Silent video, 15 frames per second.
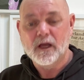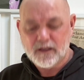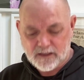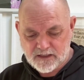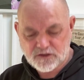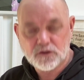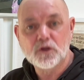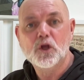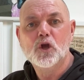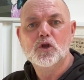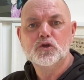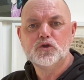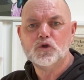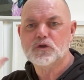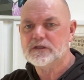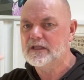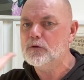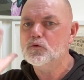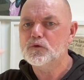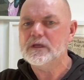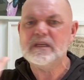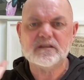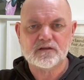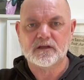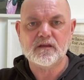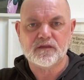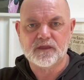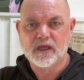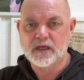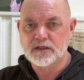Listen, just do these 3
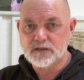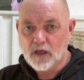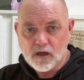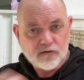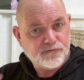things,